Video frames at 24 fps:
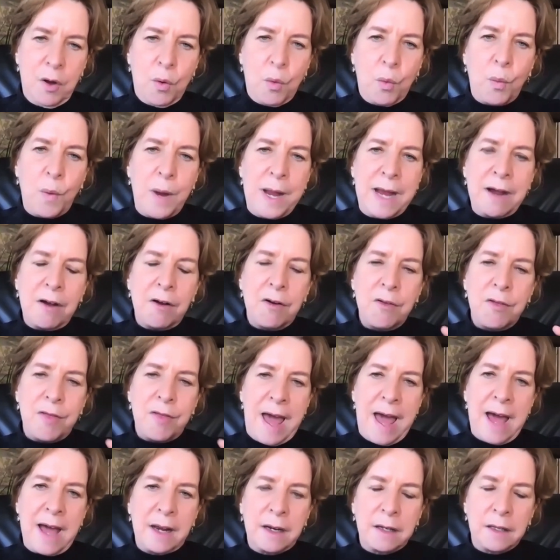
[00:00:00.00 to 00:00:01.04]
where
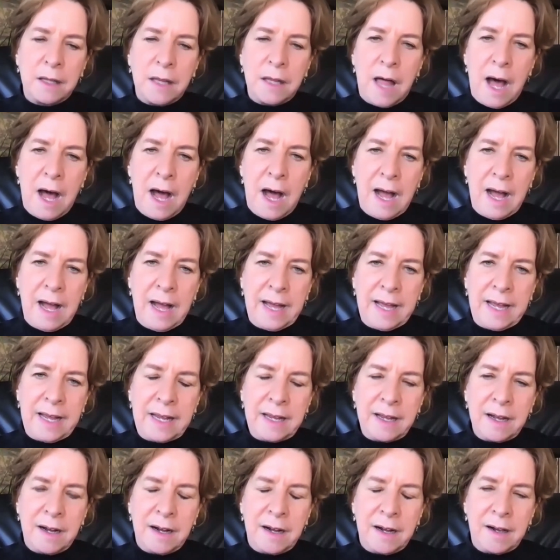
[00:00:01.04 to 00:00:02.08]
that lie,